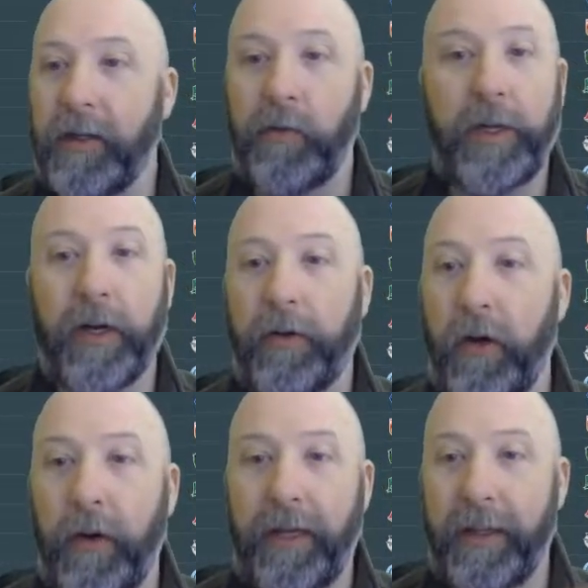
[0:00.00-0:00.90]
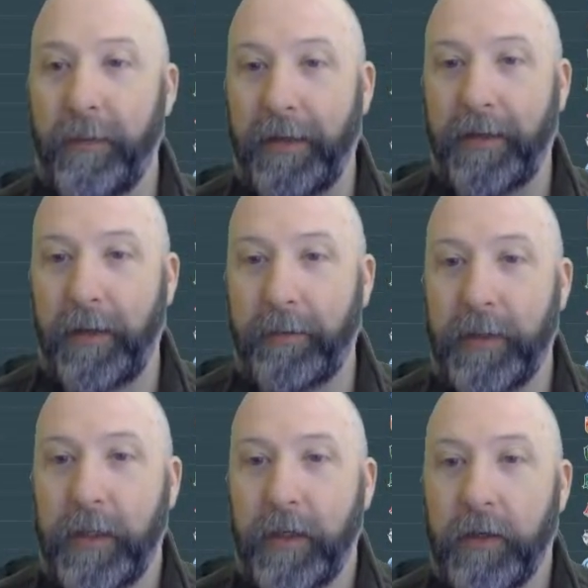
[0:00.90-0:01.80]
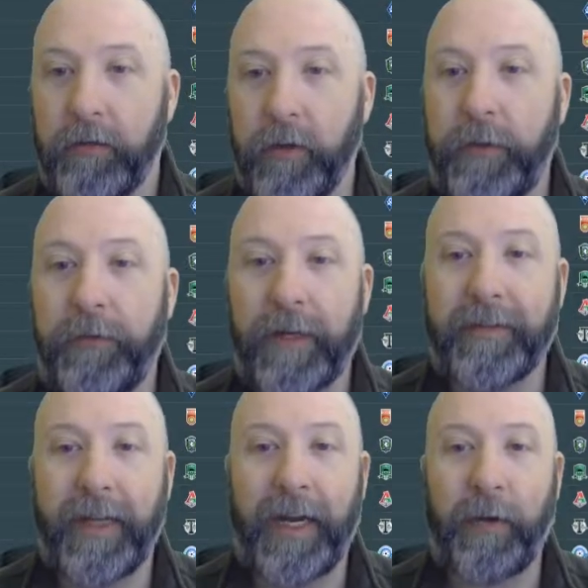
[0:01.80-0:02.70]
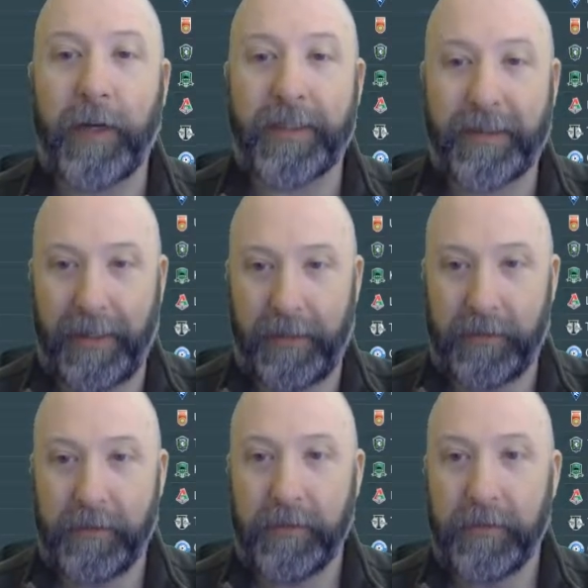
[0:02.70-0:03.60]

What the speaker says: We don't know anything about them. Rui Fonte, I want to sell.